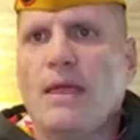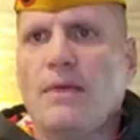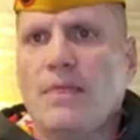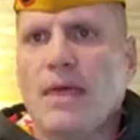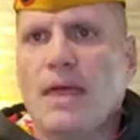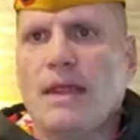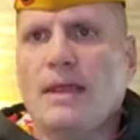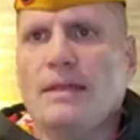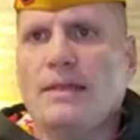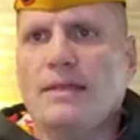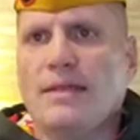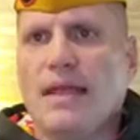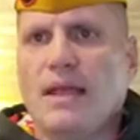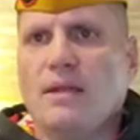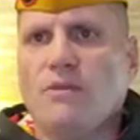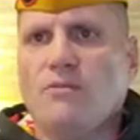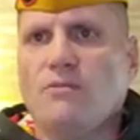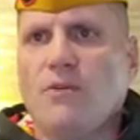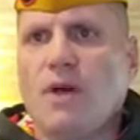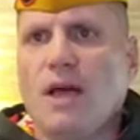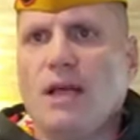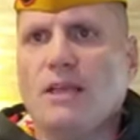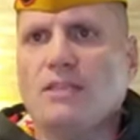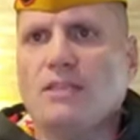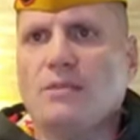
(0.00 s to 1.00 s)
that
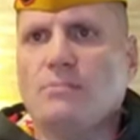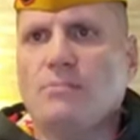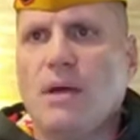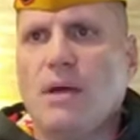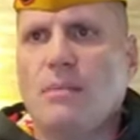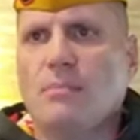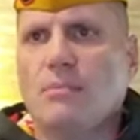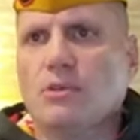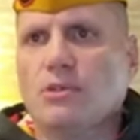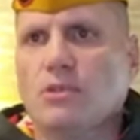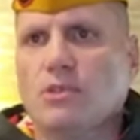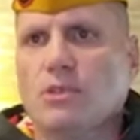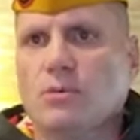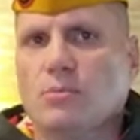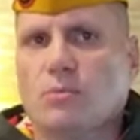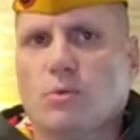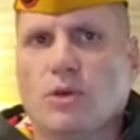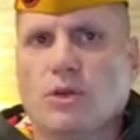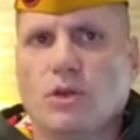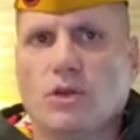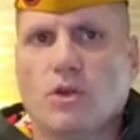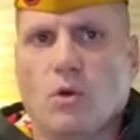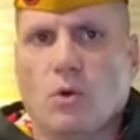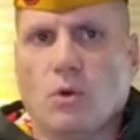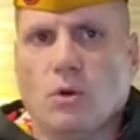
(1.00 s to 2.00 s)
identifies the members of the
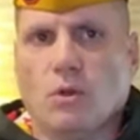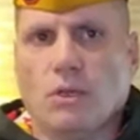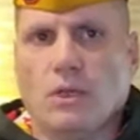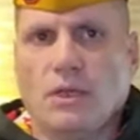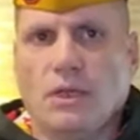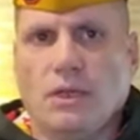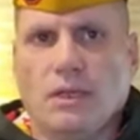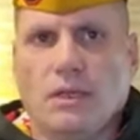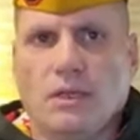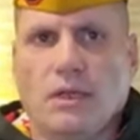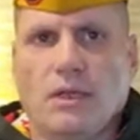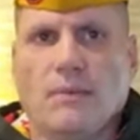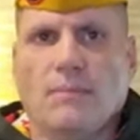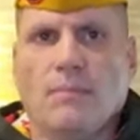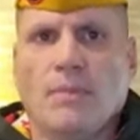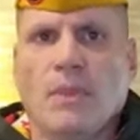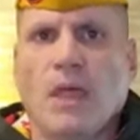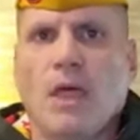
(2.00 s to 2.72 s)
Marine Corps League.